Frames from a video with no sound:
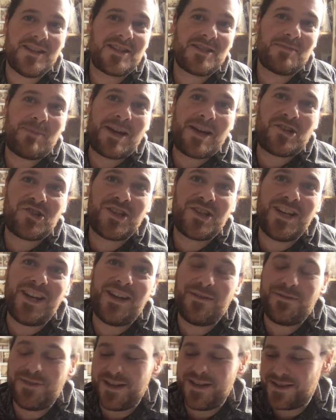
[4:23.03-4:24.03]
and especially
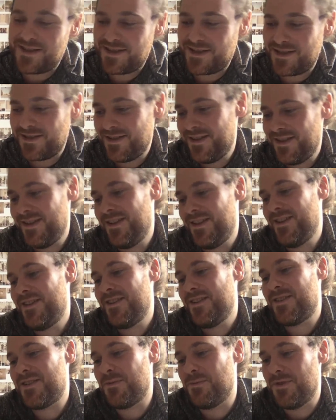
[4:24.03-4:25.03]
if it's
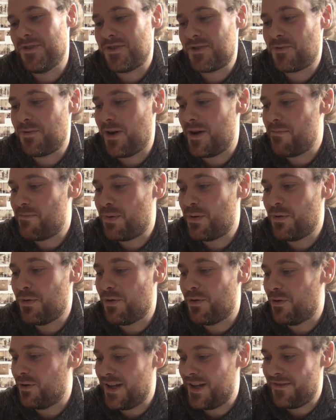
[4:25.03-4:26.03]
someone that's quite
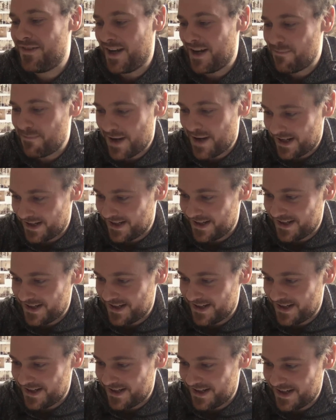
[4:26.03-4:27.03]
poor living in
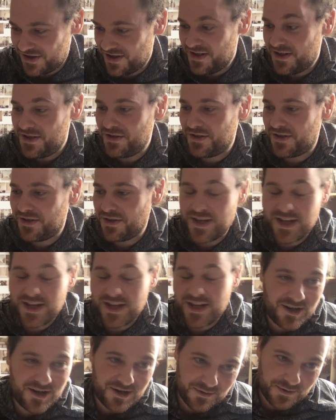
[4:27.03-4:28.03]
Bangladesh, you can
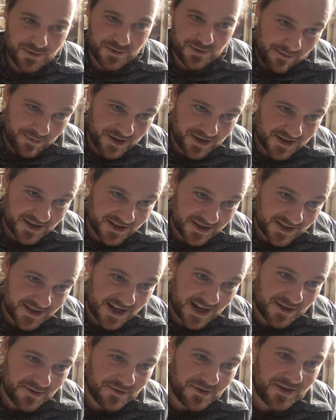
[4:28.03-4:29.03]
think, oh, well, that
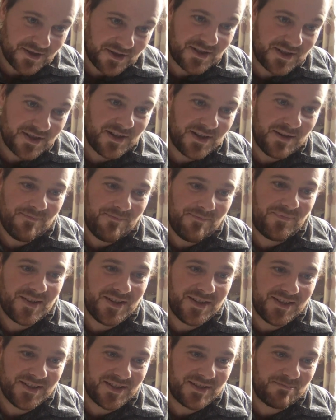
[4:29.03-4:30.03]
person's sad all the time,
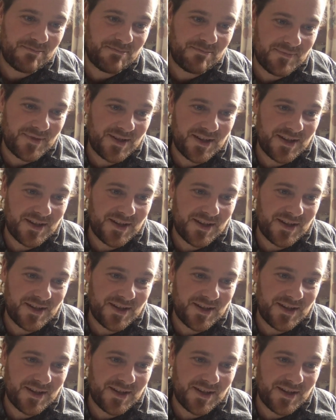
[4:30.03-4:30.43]
and